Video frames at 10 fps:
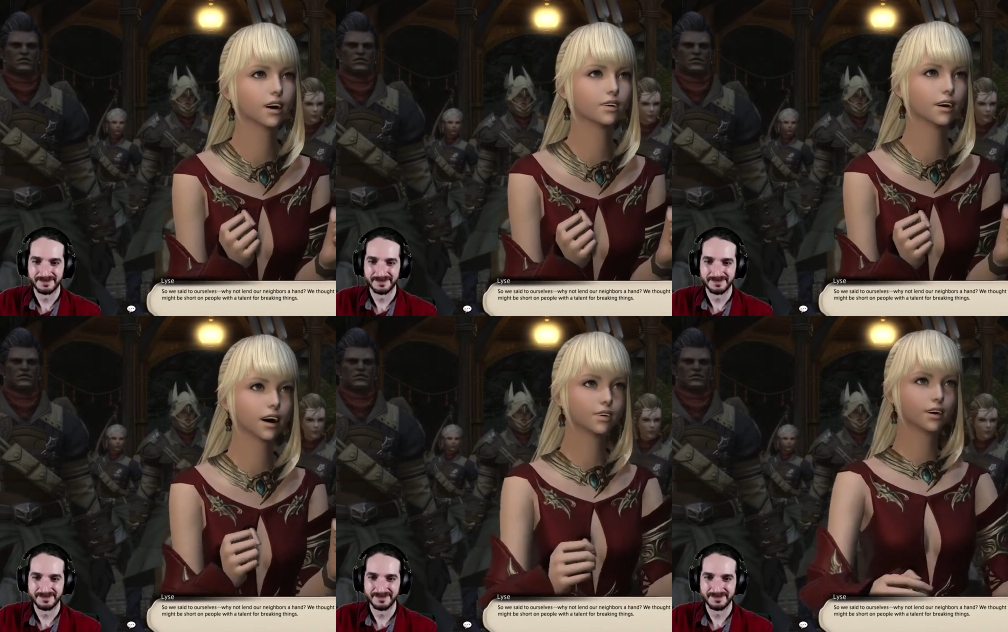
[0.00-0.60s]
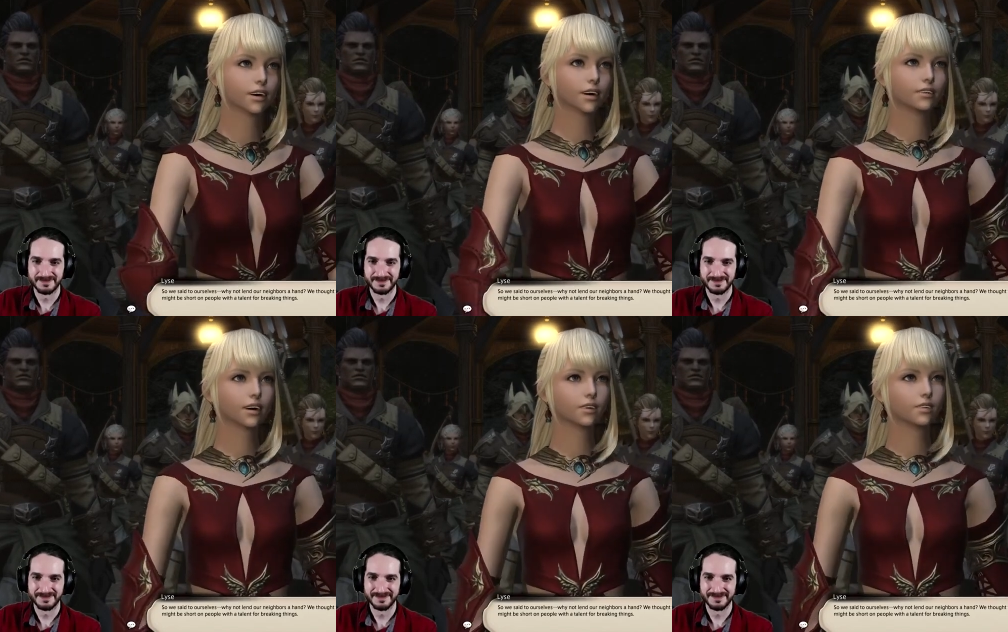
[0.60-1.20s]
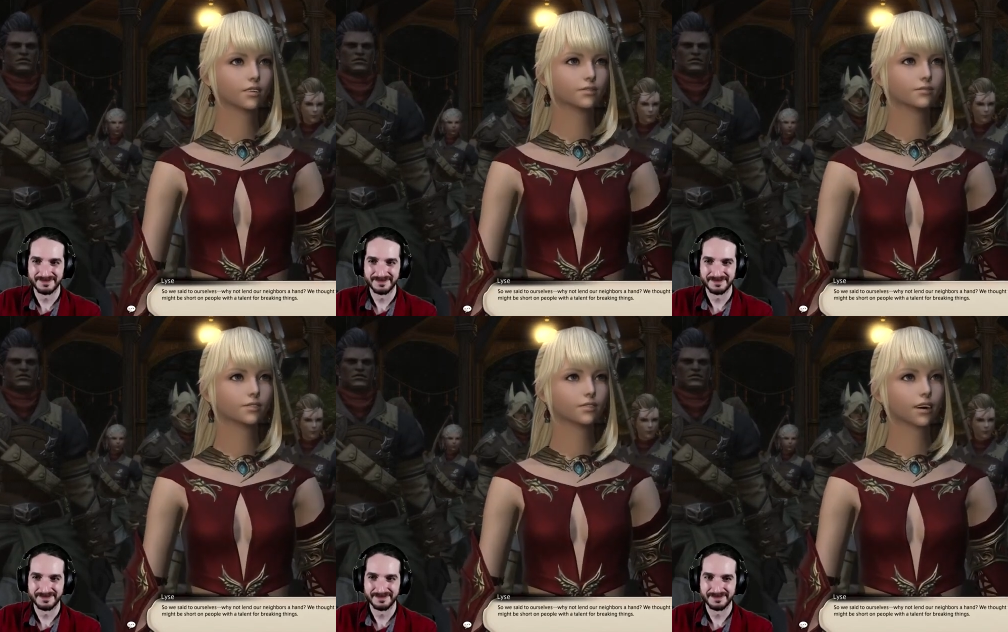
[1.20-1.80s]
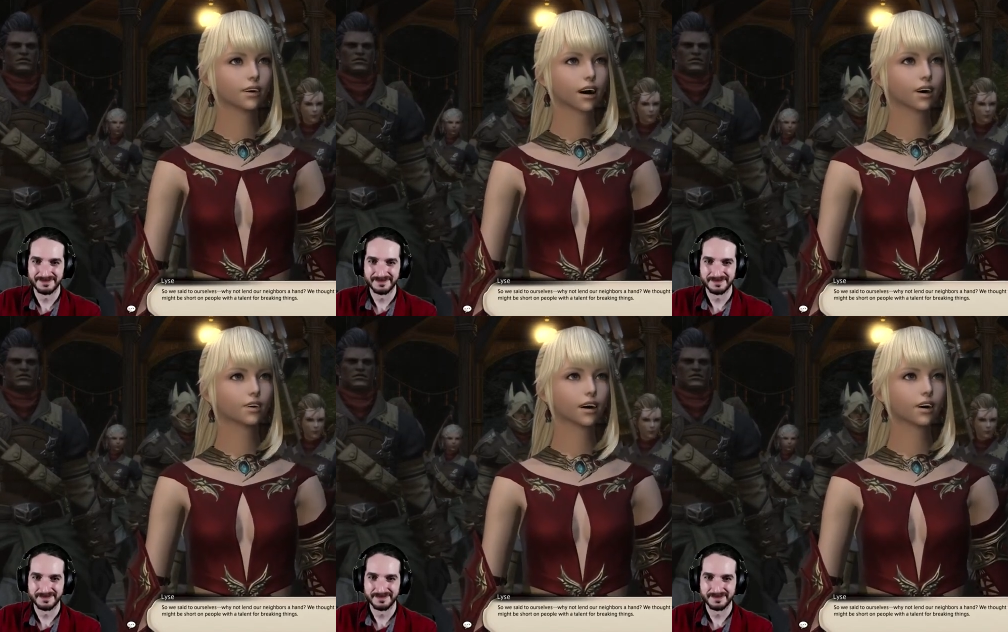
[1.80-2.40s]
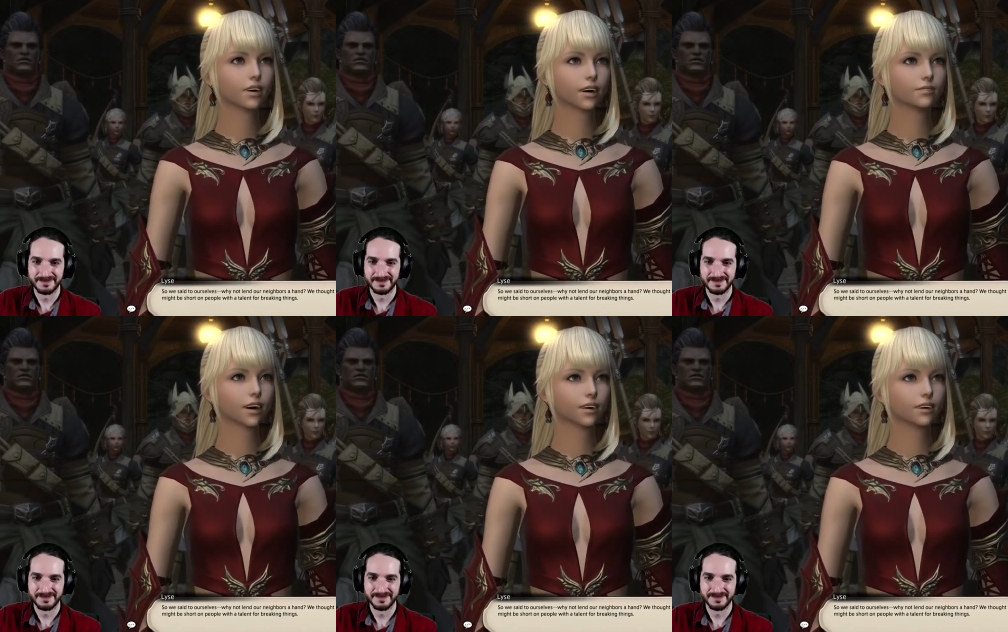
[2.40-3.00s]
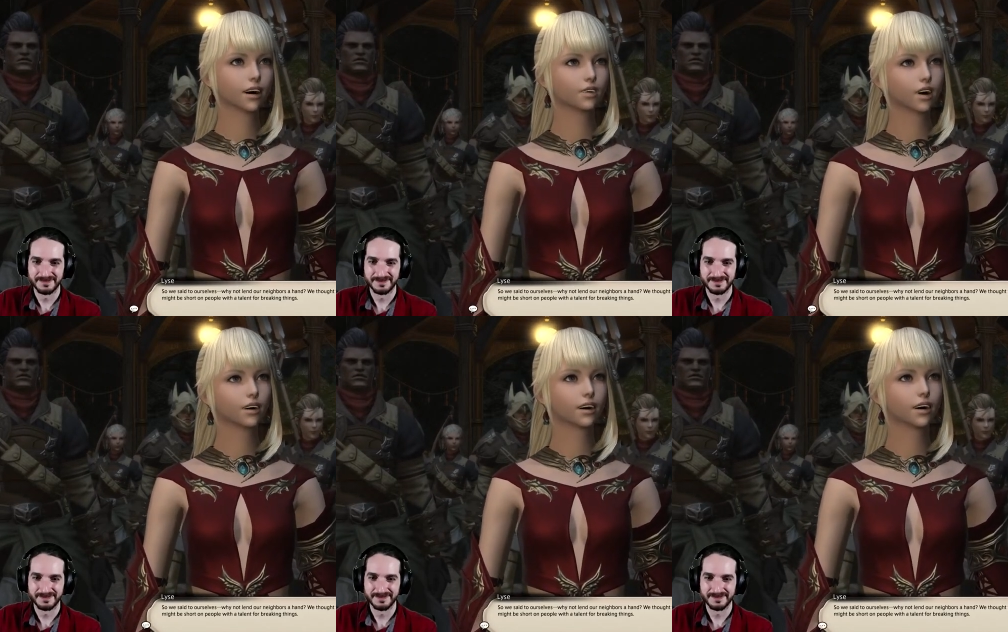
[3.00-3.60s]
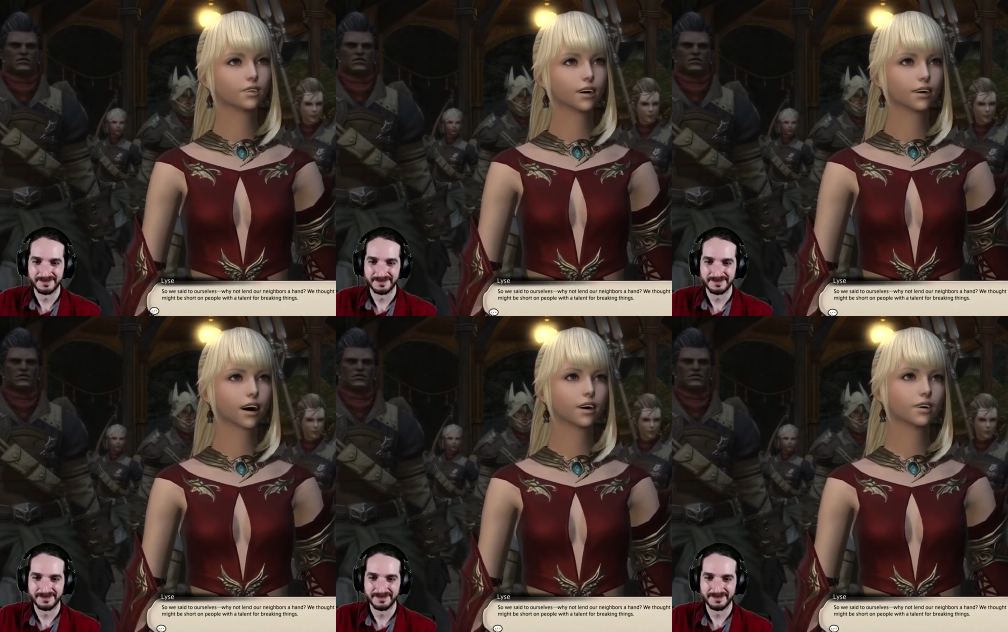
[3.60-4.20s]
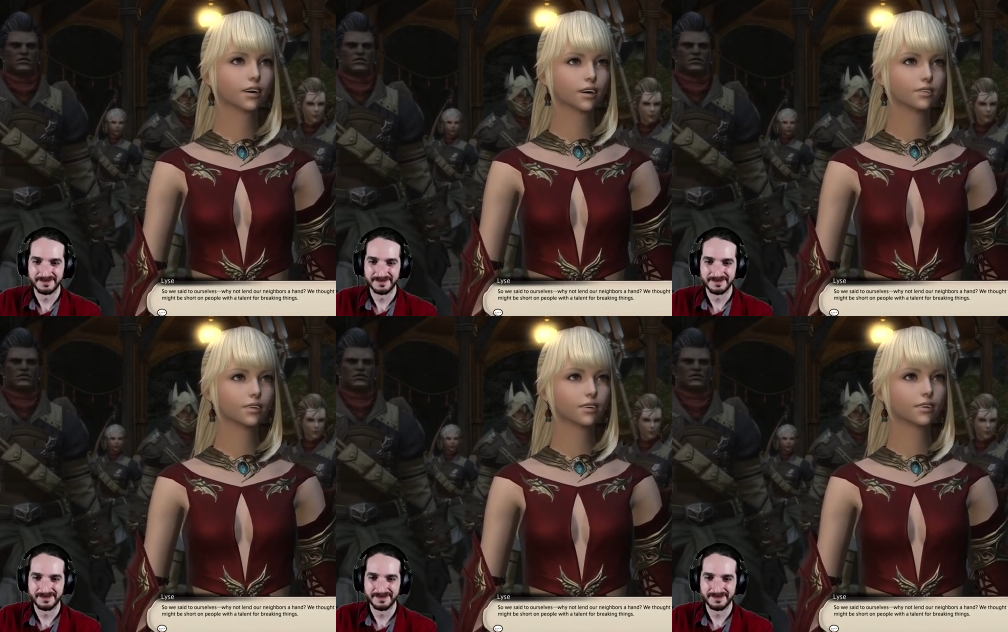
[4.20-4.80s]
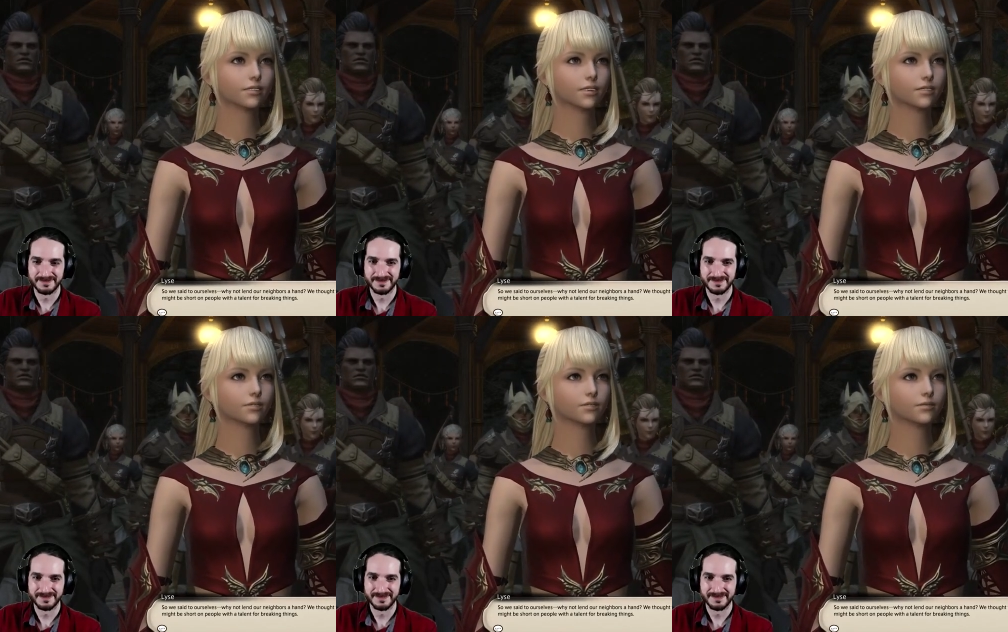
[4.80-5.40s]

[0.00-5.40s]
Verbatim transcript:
Speaker 1: why not lend our neighbors a hand? We thought you might be short on people with a talent for breaking things.